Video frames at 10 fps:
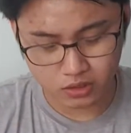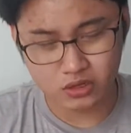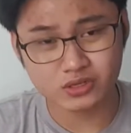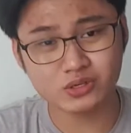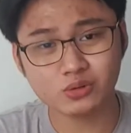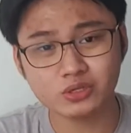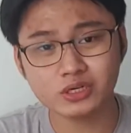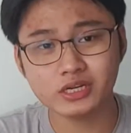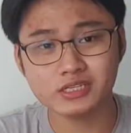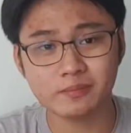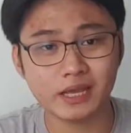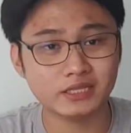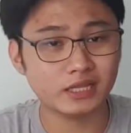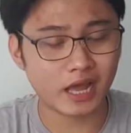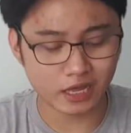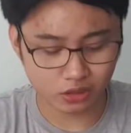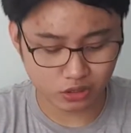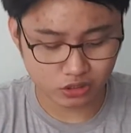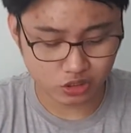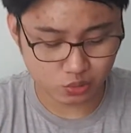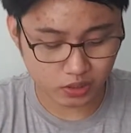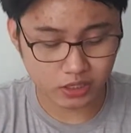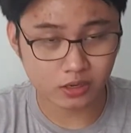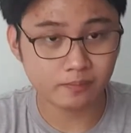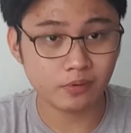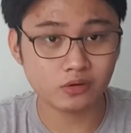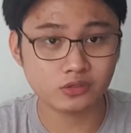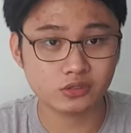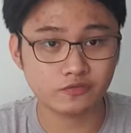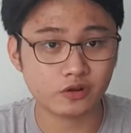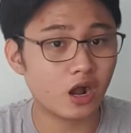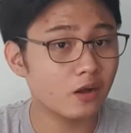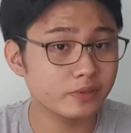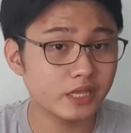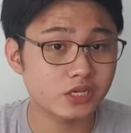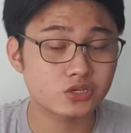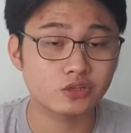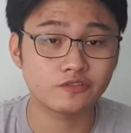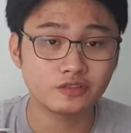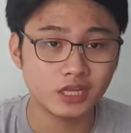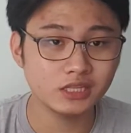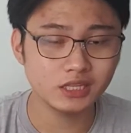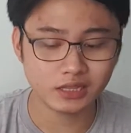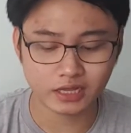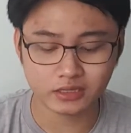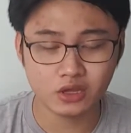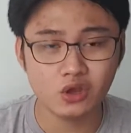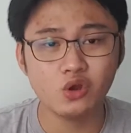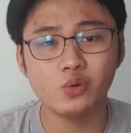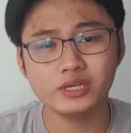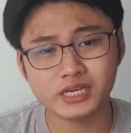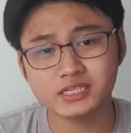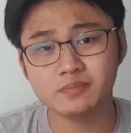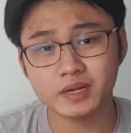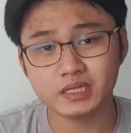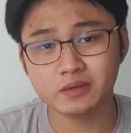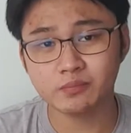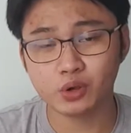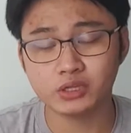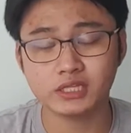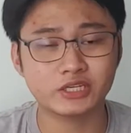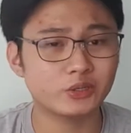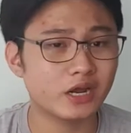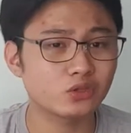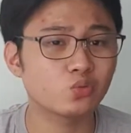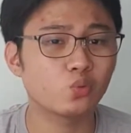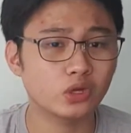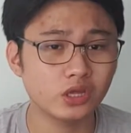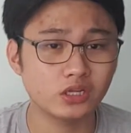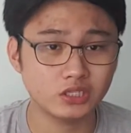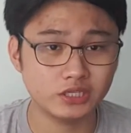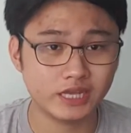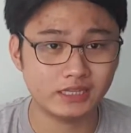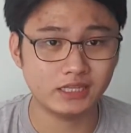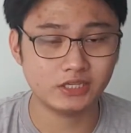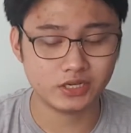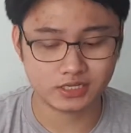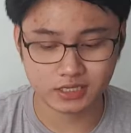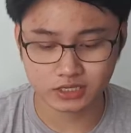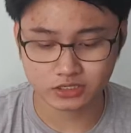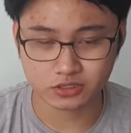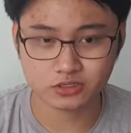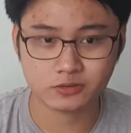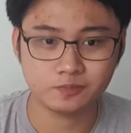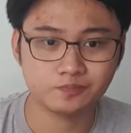Solder is a metal alloy usually composed of a combination of tin and lead which has a melting point at around 190 degrees Celsius.